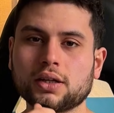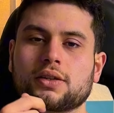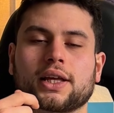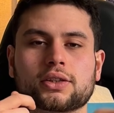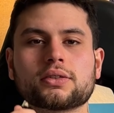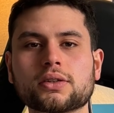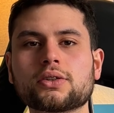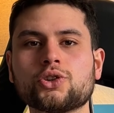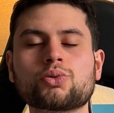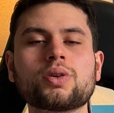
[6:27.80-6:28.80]
like
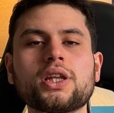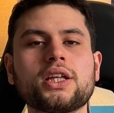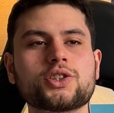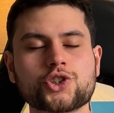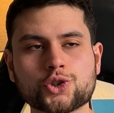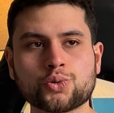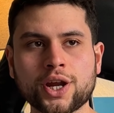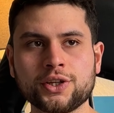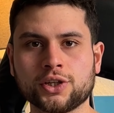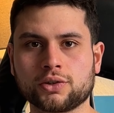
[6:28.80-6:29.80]
you're really
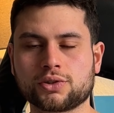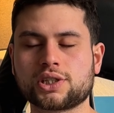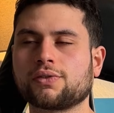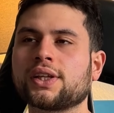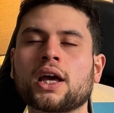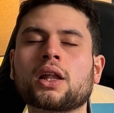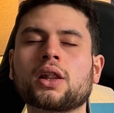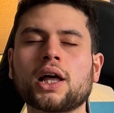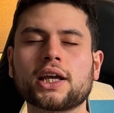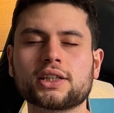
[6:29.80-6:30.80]
straining yourself, and I
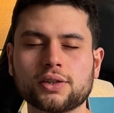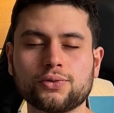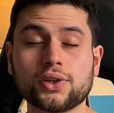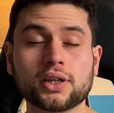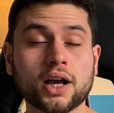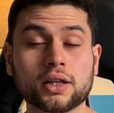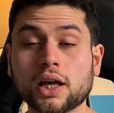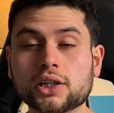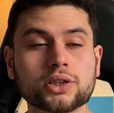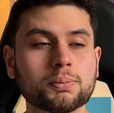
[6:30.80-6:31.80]
like the feeling. I
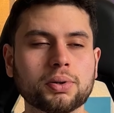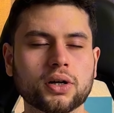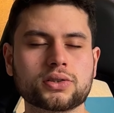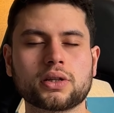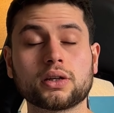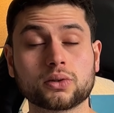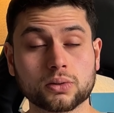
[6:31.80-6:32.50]
like the buzz, like,